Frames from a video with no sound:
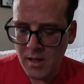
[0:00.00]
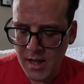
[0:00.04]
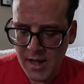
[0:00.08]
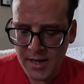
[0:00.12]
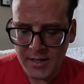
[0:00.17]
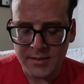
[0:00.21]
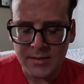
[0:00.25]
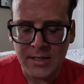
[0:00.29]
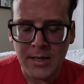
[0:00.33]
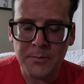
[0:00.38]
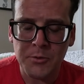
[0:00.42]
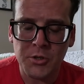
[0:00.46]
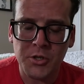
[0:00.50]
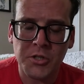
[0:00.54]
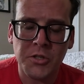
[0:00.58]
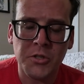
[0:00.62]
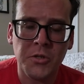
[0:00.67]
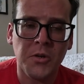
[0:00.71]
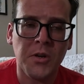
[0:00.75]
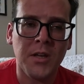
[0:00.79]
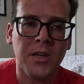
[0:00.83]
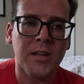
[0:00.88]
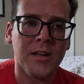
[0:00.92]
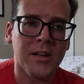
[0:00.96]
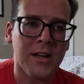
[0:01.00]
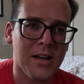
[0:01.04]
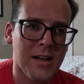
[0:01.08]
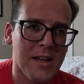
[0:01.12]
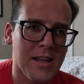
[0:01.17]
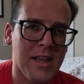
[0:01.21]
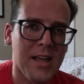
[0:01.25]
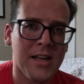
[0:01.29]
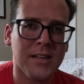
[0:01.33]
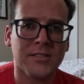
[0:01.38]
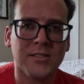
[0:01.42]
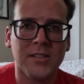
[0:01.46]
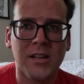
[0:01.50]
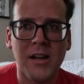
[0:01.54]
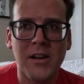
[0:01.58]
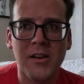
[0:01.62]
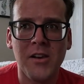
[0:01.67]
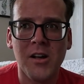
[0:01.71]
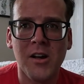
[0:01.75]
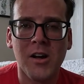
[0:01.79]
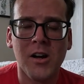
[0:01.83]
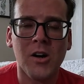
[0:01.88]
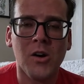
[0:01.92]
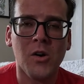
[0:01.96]
Except shooting, yes I
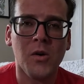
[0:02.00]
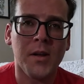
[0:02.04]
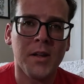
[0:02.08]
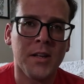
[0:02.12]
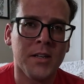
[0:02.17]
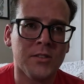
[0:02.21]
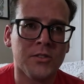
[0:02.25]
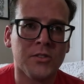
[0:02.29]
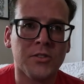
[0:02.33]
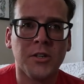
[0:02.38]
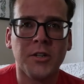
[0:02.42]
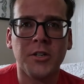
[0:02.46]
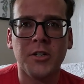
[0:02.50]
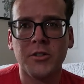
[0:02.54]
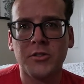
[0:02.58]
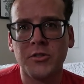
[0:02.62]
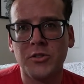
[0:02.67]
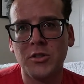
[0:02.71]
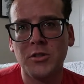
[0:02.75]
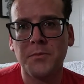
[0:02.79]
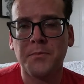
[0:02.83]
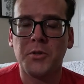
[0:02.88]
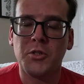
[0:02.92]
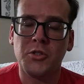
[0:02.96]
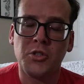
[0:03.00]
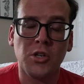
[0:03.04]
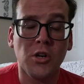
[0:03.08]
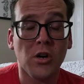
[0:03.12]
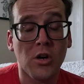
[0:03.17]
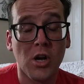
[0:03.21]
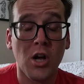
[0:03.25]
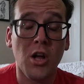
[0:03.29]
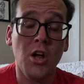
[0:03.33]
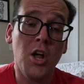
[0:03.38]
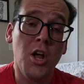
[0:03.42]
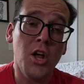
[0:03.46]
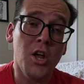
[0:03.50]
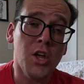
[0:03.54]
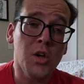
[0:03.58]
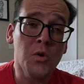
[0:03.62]
know, insert your stupid joke,